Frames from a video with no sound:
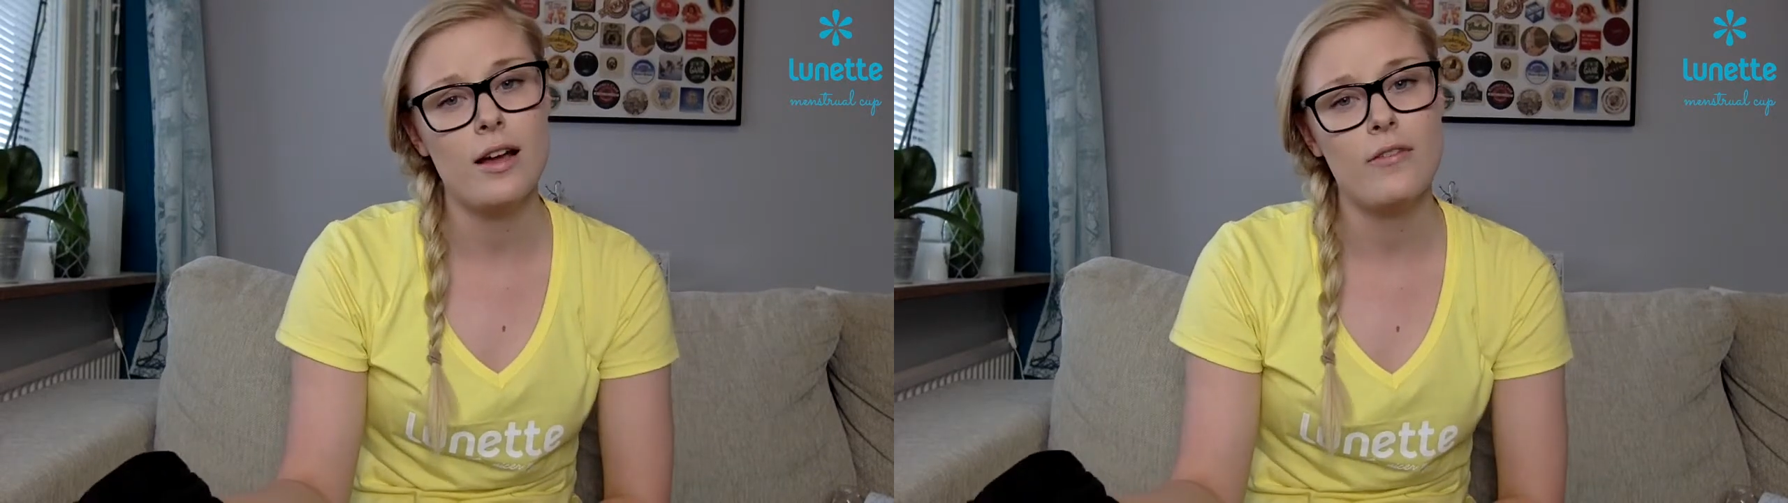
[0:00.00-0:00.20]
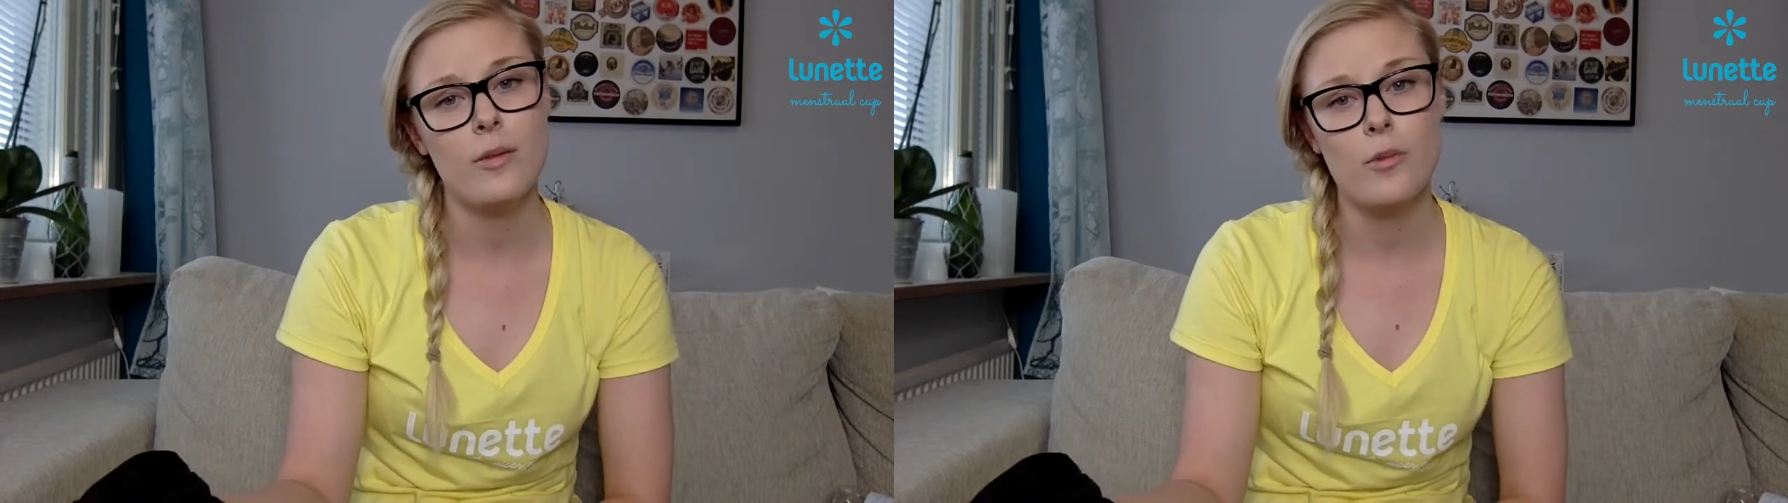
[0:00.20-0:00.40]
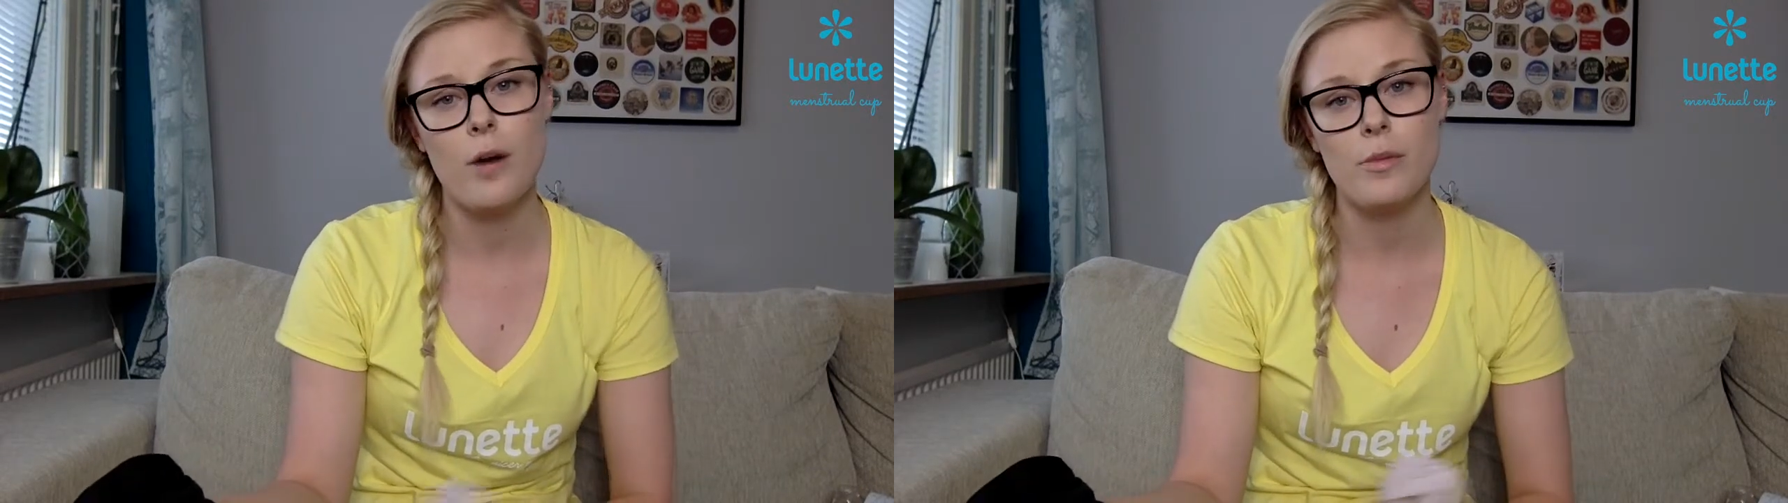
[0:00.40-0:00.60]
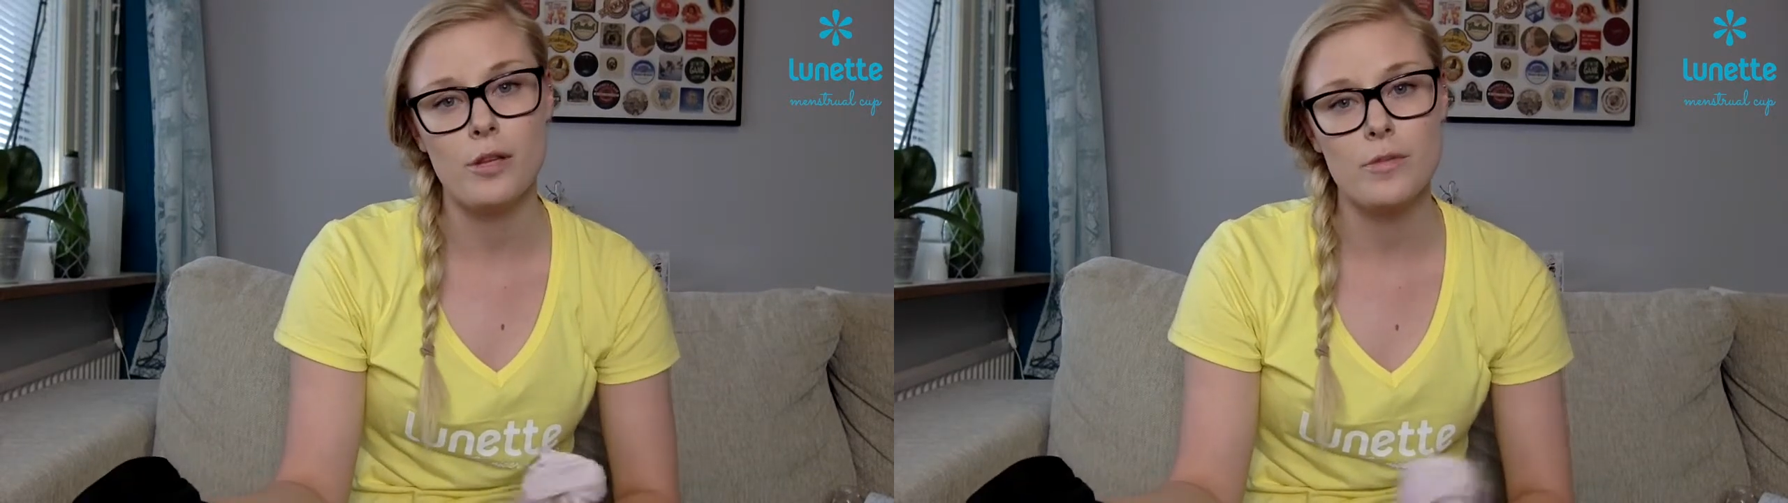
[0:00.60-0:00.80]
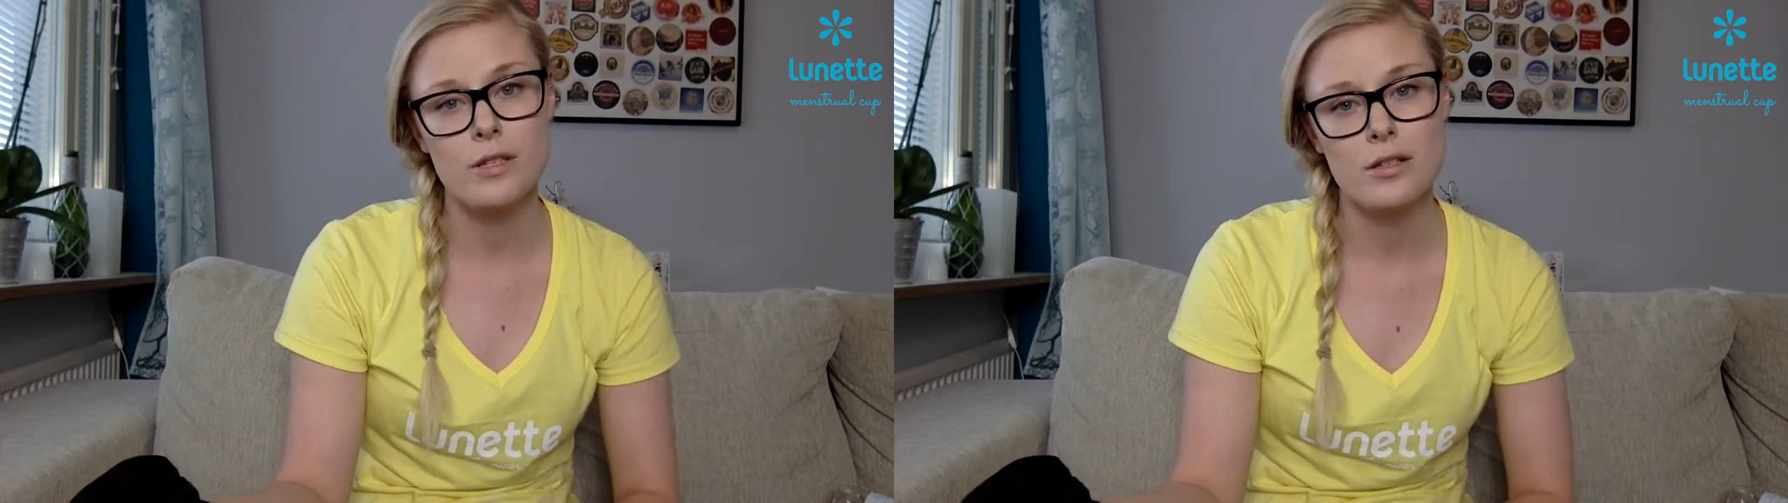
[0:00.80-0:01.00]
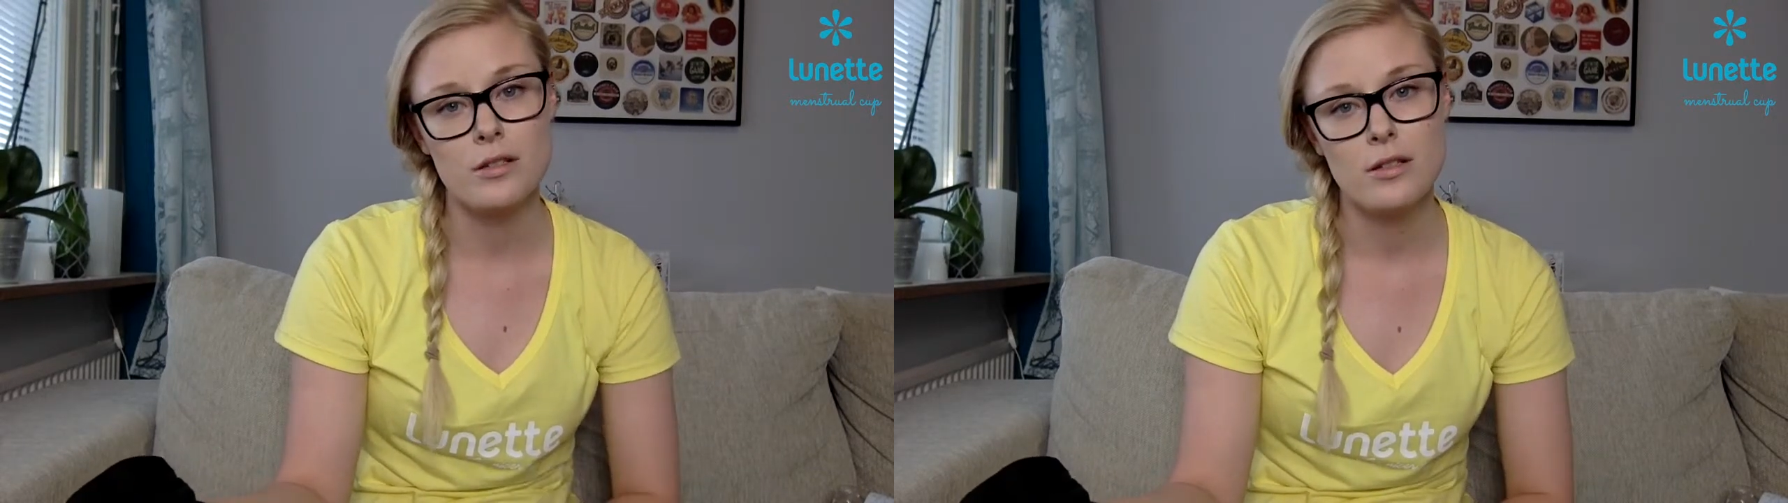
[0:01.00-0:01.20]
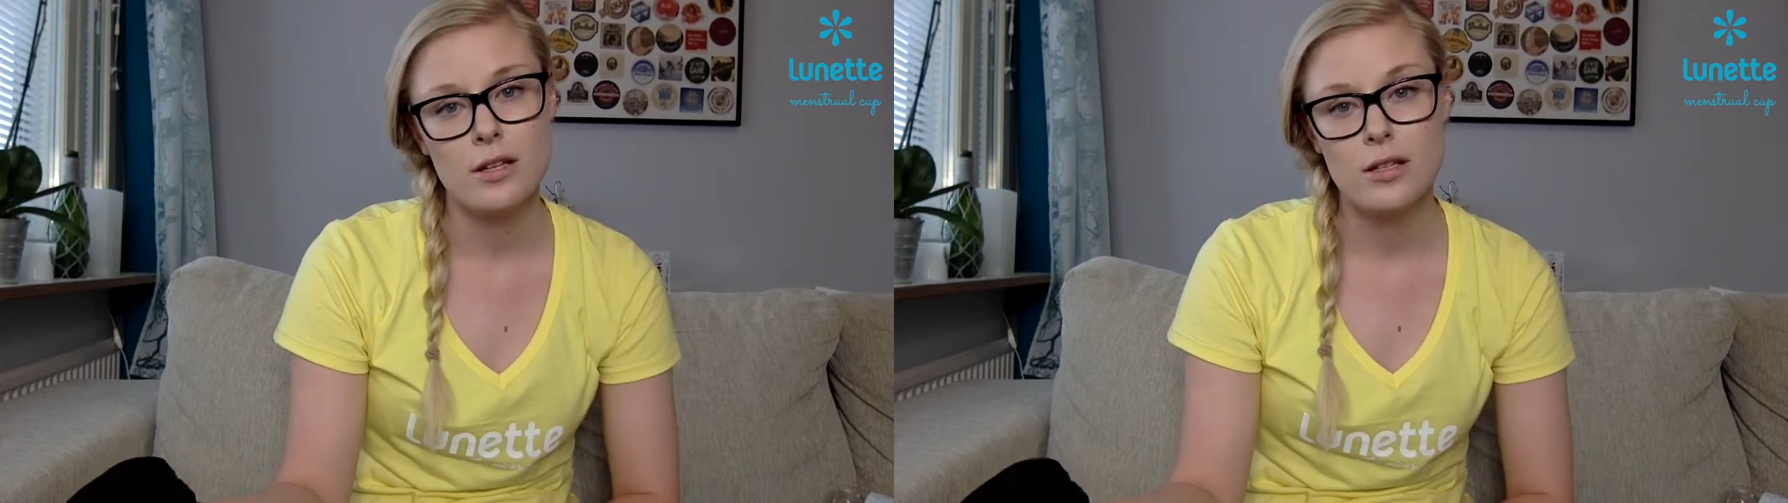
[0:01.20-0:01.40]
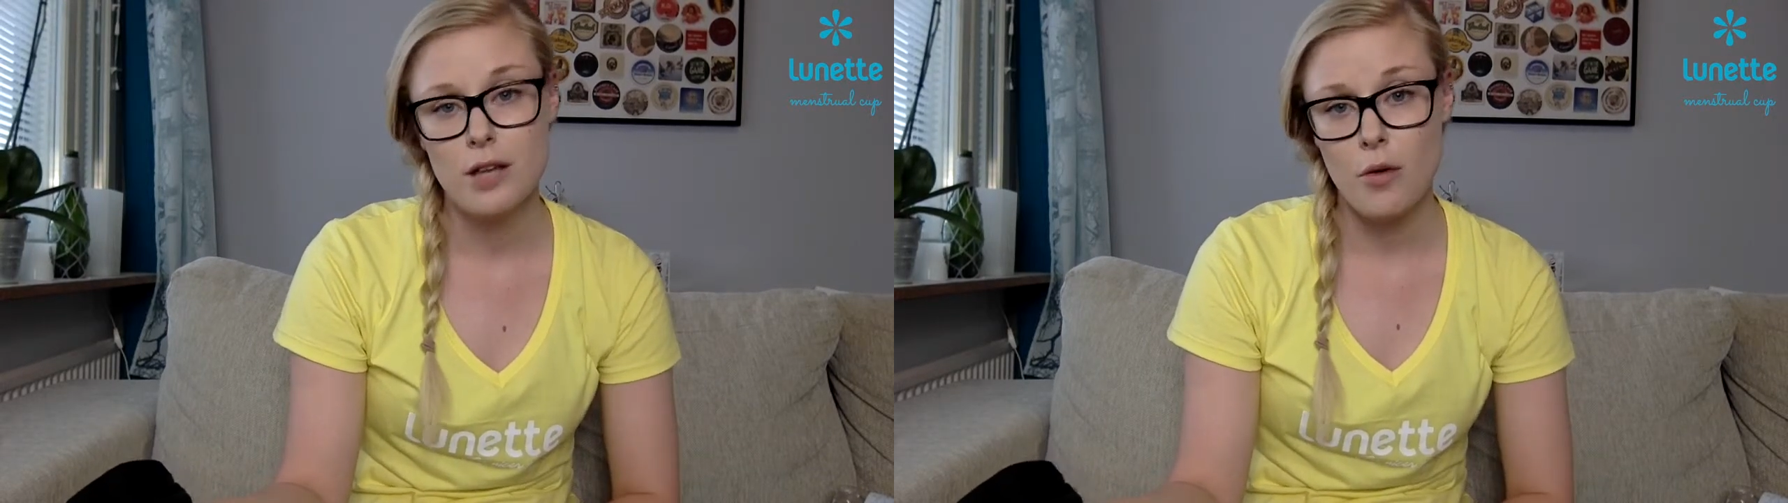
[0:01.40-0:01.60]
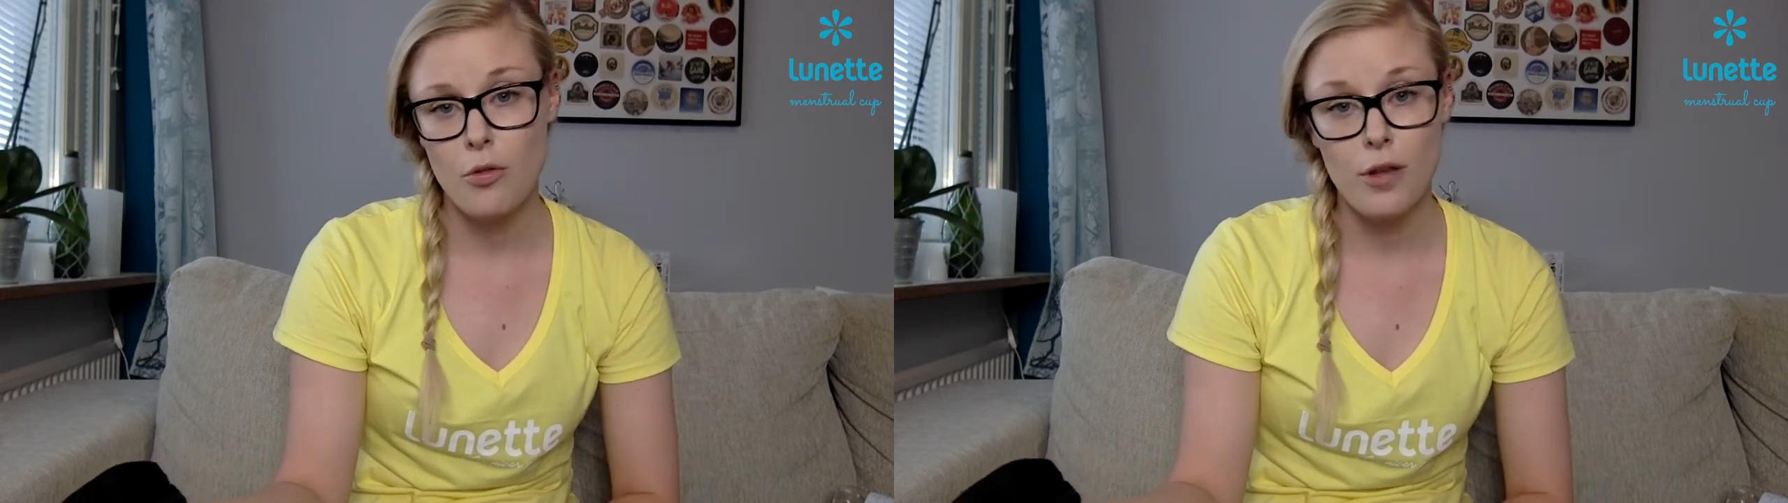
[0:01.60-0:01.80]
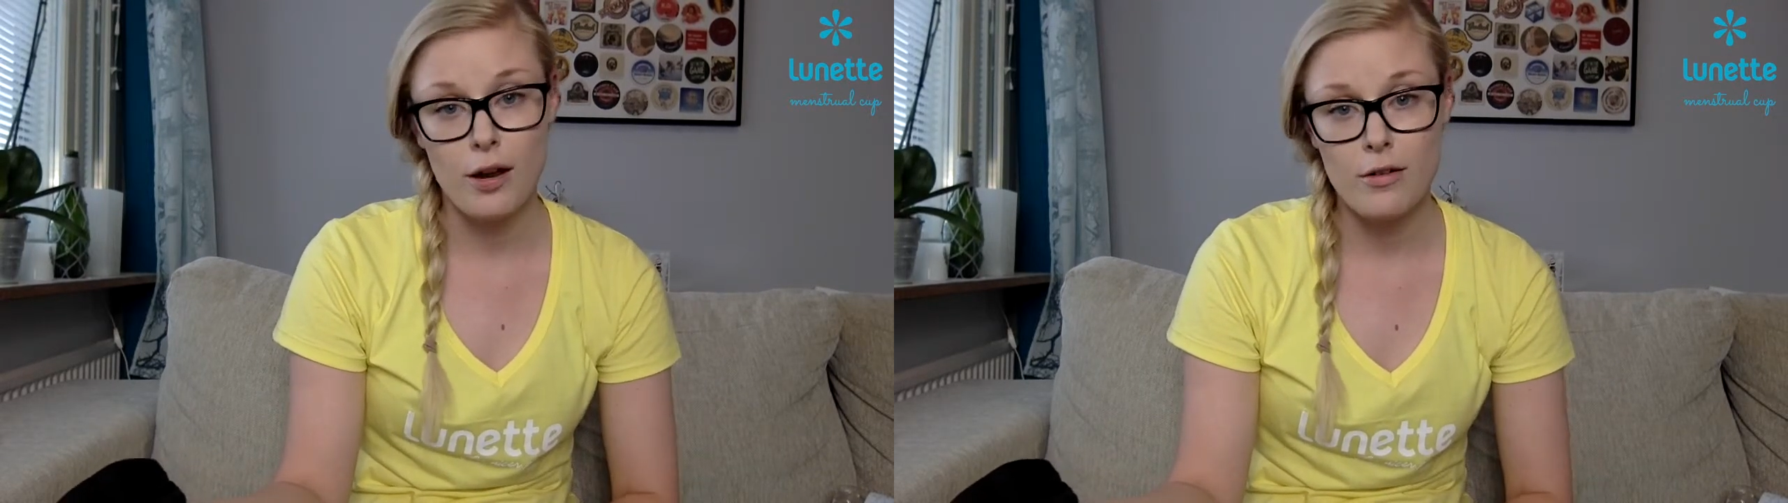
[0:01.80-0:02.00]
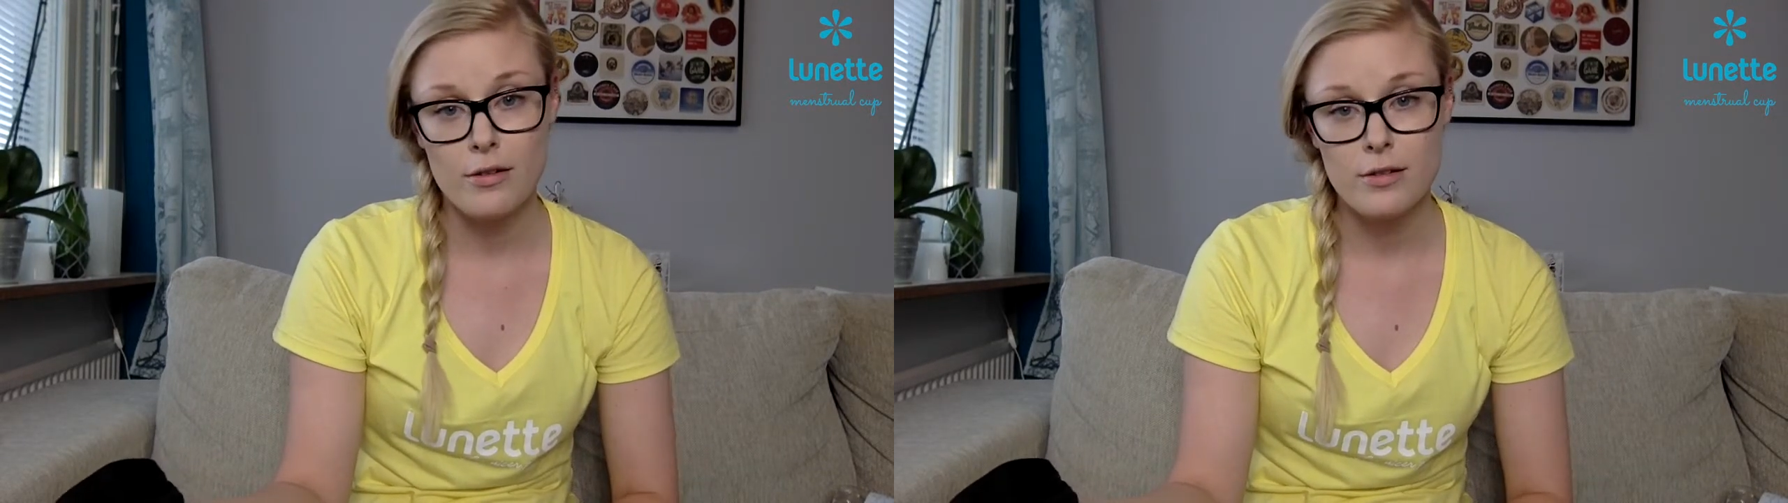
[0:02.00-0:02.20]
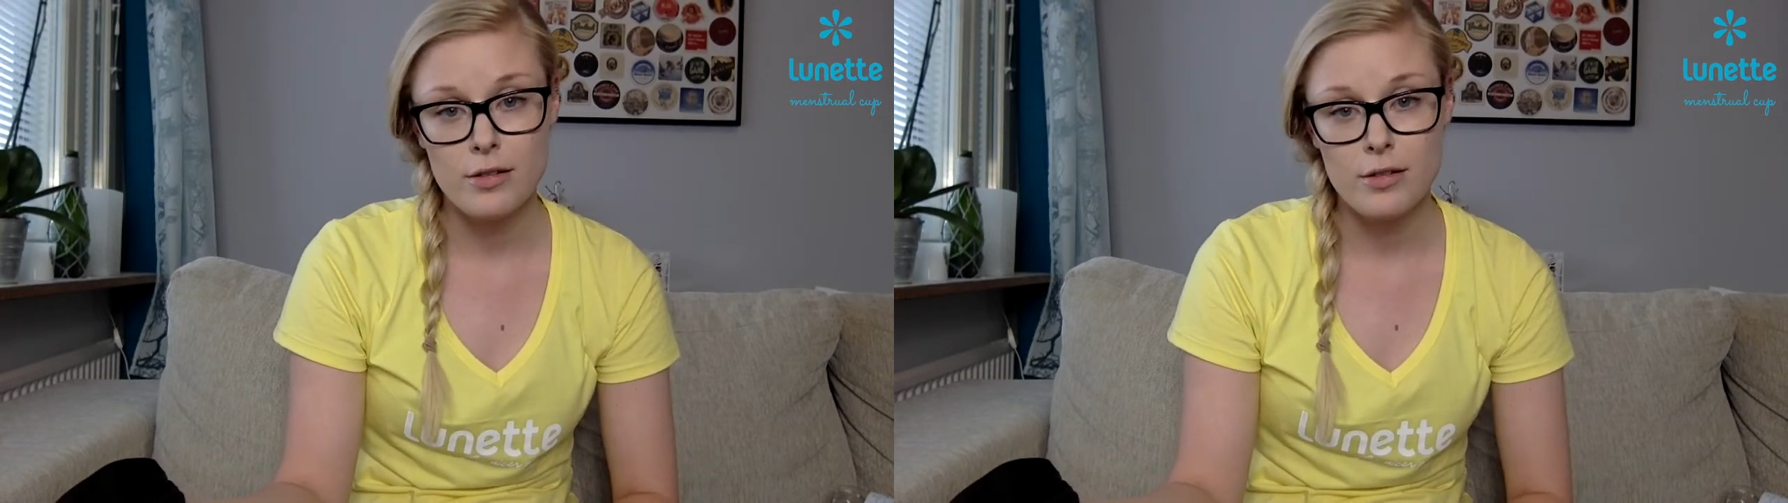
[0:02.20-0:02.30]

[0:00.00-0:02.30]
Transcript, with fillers: every problem's down there.